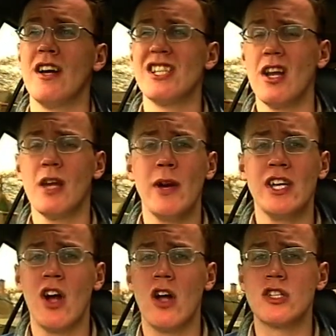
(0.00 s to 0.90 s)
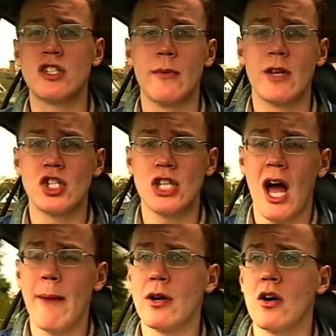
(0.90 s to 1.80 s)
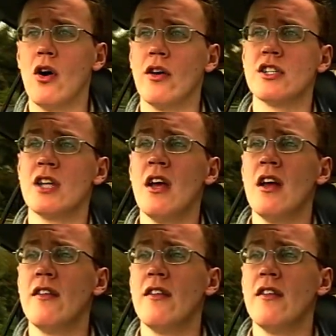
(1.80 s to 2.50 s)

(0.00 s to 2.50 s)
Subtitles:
and it's only when you get onto some of the sharper corners